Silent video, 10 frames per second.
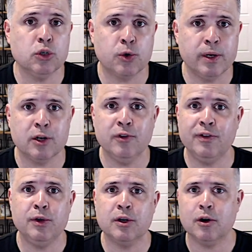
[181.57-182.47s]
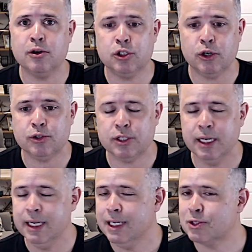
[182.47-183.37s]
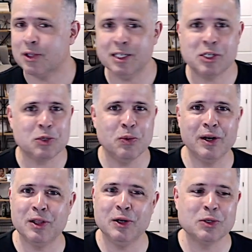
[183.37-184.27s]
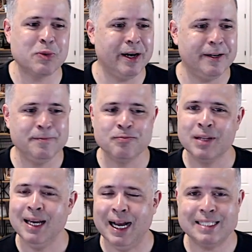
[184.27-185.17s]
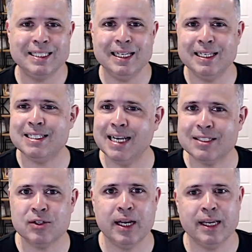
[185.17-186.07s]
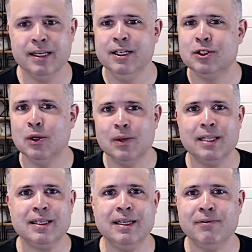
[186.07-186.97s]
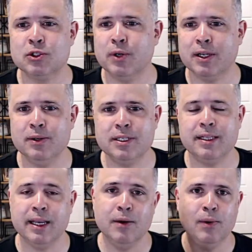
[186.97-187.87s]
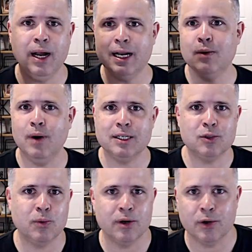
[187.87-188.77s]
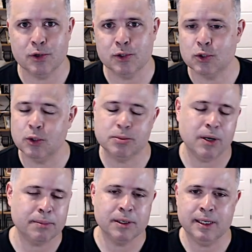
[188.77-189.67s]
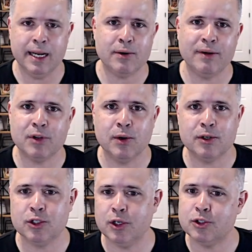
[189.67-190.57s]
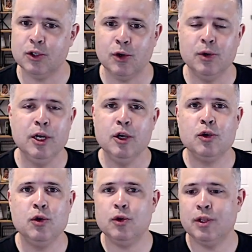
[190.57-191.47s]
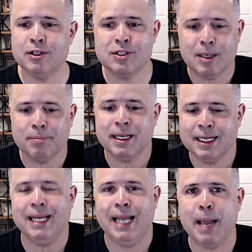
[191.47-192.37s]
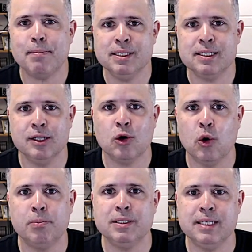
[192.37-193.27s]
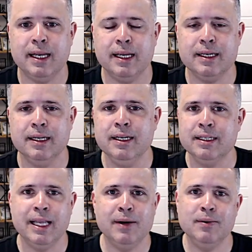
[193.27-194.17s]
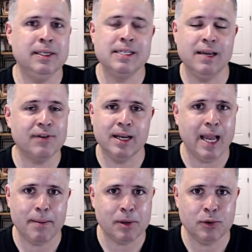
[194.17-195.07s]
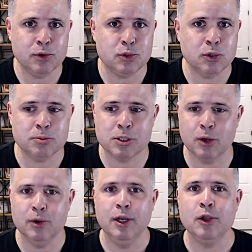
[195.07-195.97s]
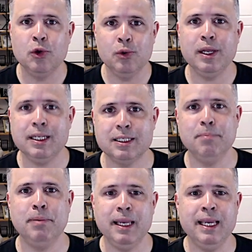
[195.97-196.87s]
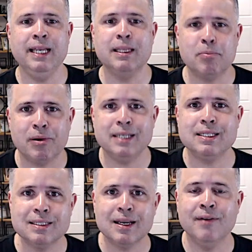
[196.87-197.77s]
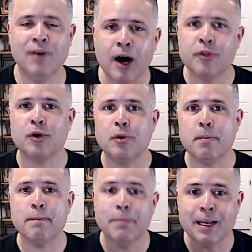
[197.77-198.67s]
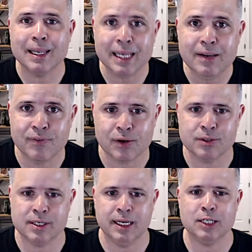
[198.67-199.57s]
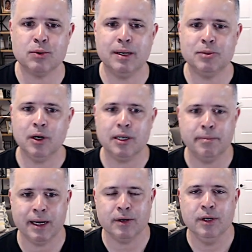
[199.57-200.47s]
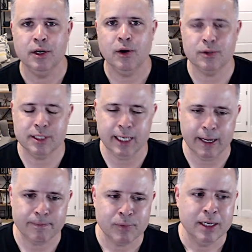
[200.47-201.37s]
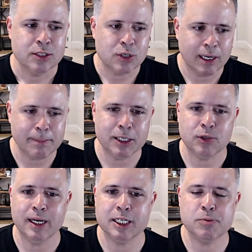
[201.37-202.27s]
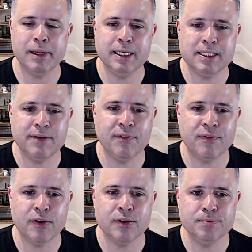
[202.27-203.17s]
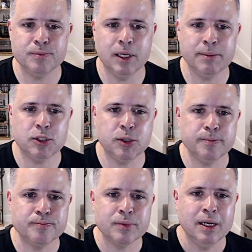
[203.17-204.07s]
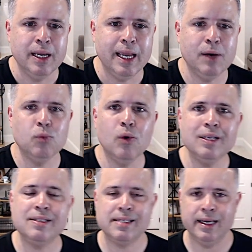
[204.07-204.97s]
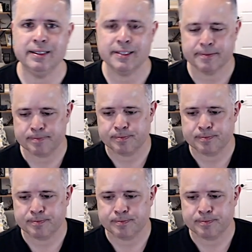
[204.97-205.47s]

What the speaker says: critical for you to go to church. So this is one of those where I shared this yesterday. Don't let the devil trick you into thinking, well, I can watch the word on YouTube, so I'm good. I don't have to go to church. No, there's something that happens in the corporate setting that is never gonna happen on YouTube. So you need to be in the presence of other believers, and that's what I'm talking about on today. So let me try to explain this even further. Number two, in one sense,